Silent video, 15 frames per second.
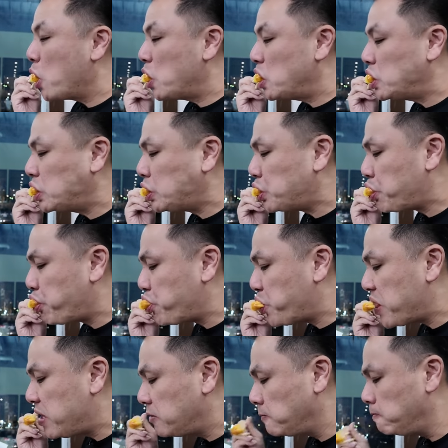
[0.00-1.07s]
The filling was
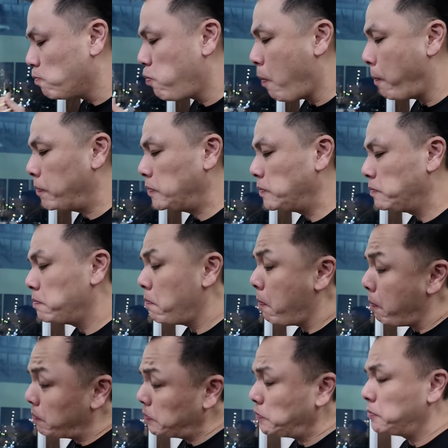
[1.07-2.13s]
just not up to
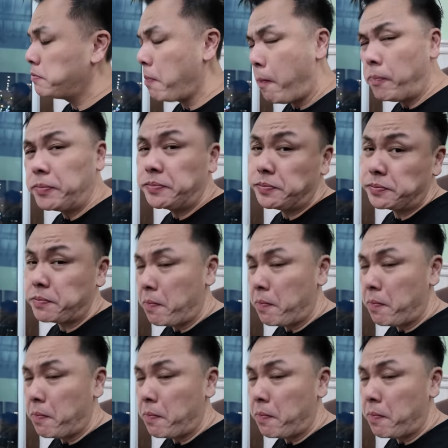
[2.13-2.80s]
par, but the chicken